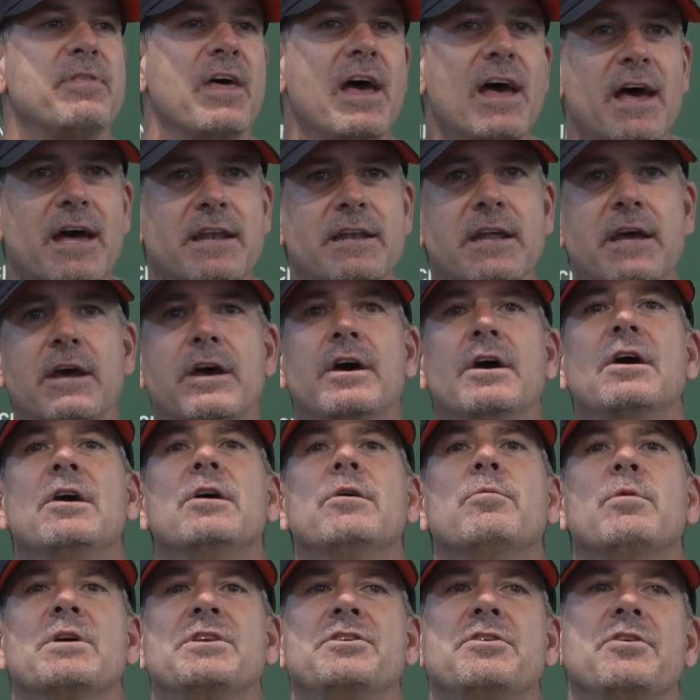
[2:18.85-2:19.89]
Then
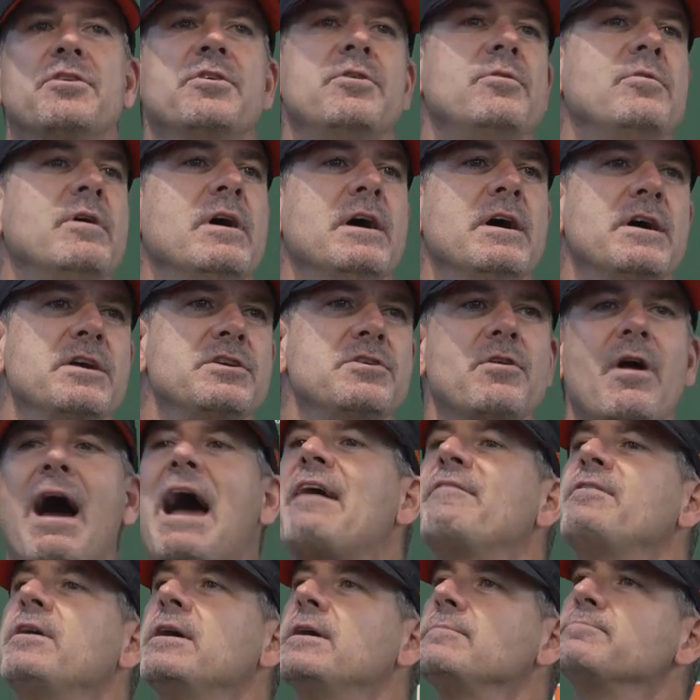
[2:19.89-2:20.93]
when you,
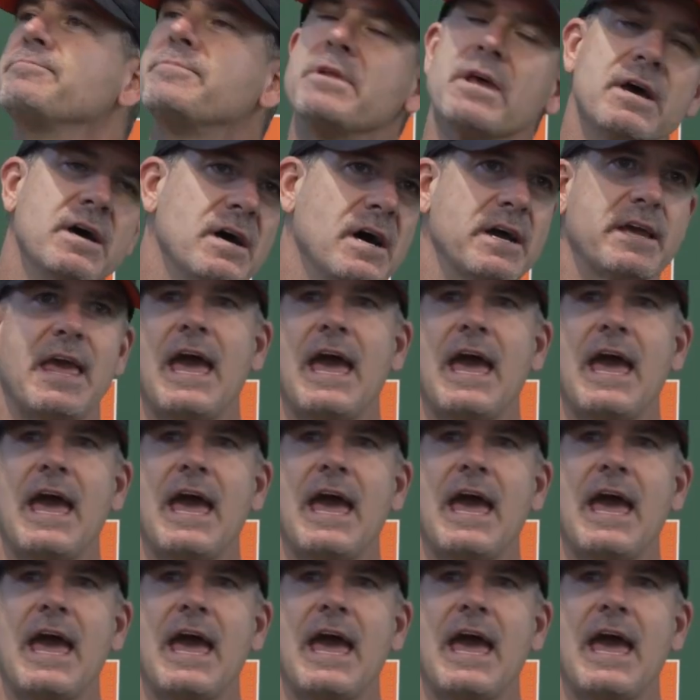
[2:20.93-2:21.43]
have a